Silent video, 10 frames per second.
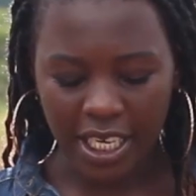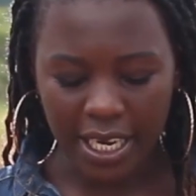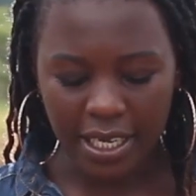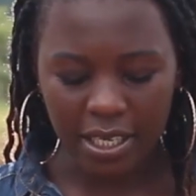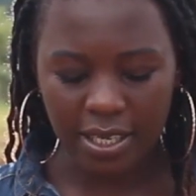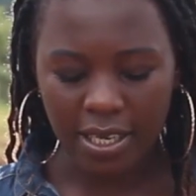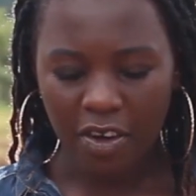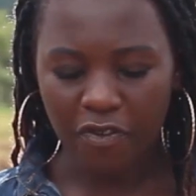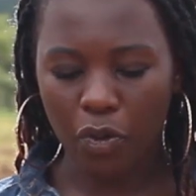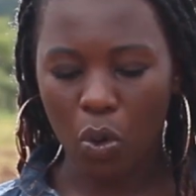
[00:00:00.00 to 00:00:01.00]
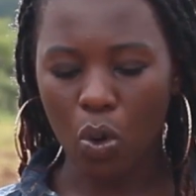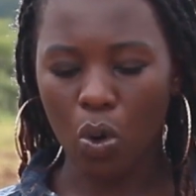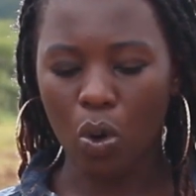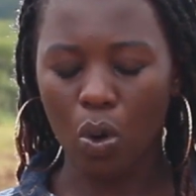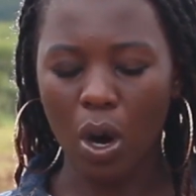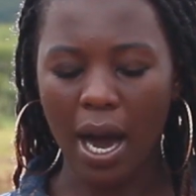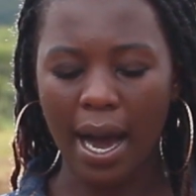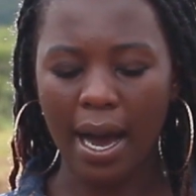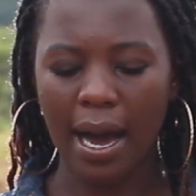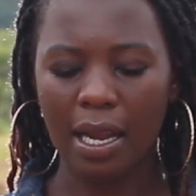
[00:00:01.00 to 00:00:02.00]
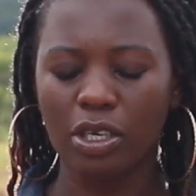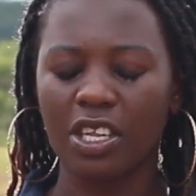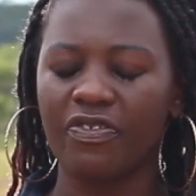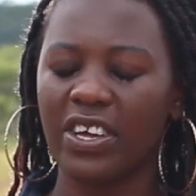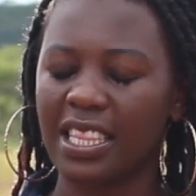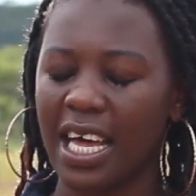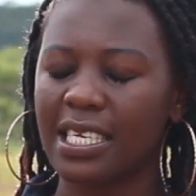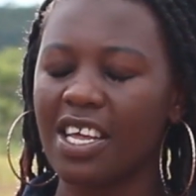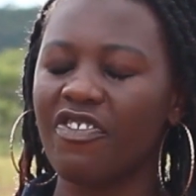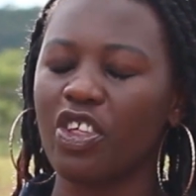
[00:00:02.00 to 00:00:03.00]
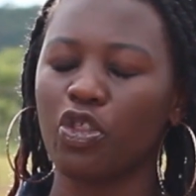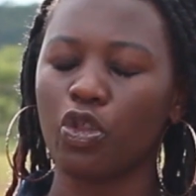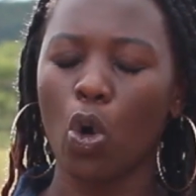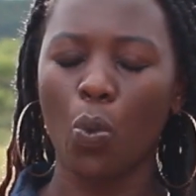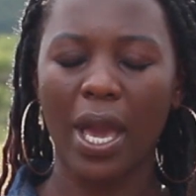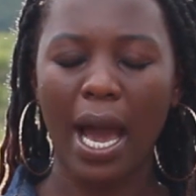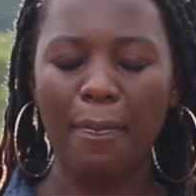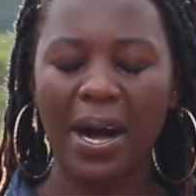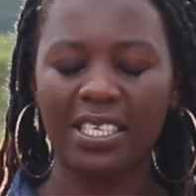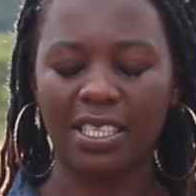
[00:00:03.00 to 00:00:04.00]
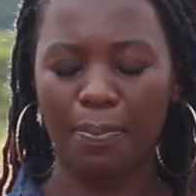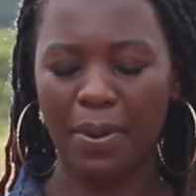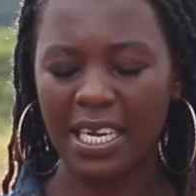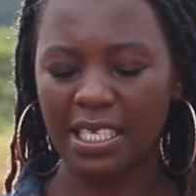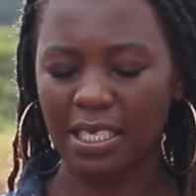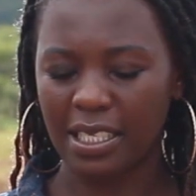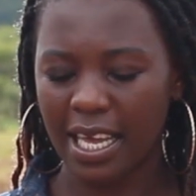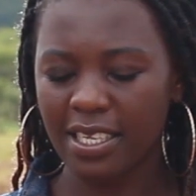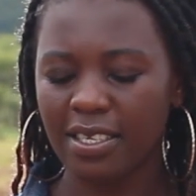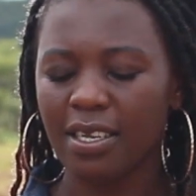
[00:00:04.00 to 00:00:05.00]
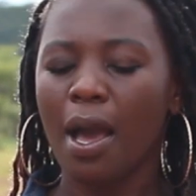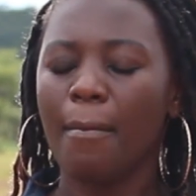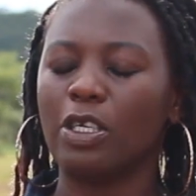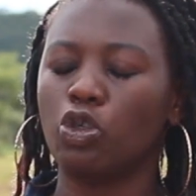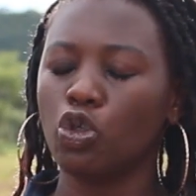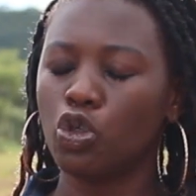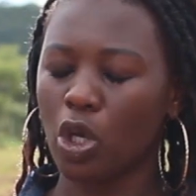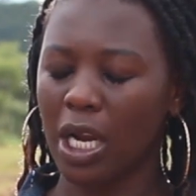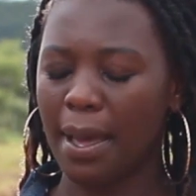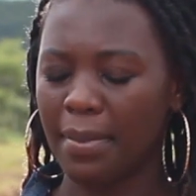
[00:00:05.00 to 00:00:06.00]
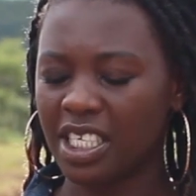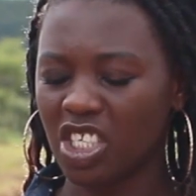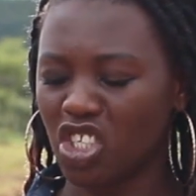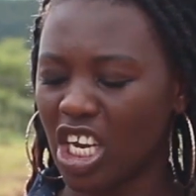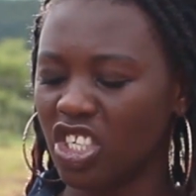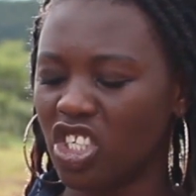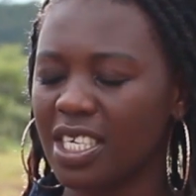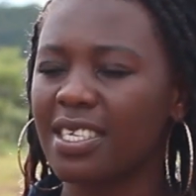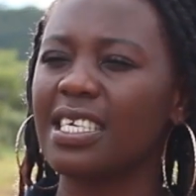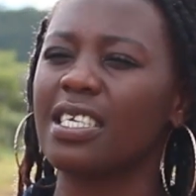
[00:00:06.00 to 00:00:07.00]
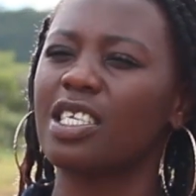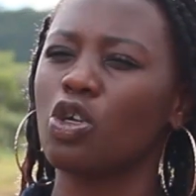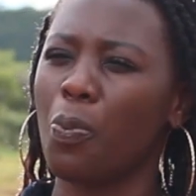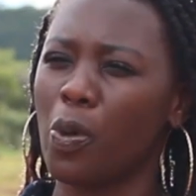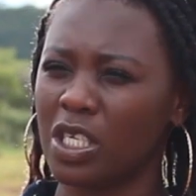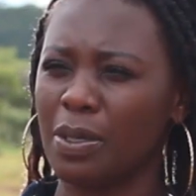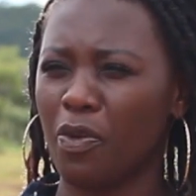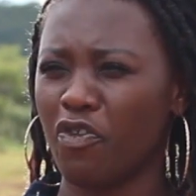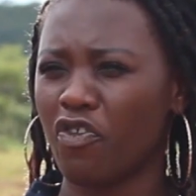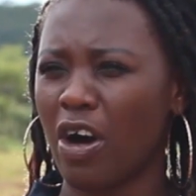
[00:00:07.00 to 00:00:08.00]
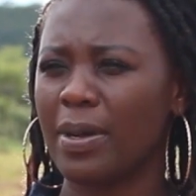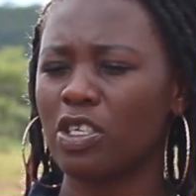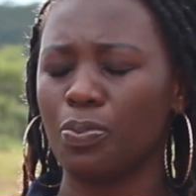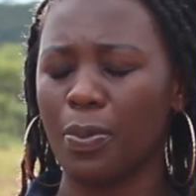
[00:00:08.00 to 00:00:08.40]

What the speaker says: Dennis, for alluding to the fact that even though we are past the planting dates, but due to climatic changes, it is still possible for farmers to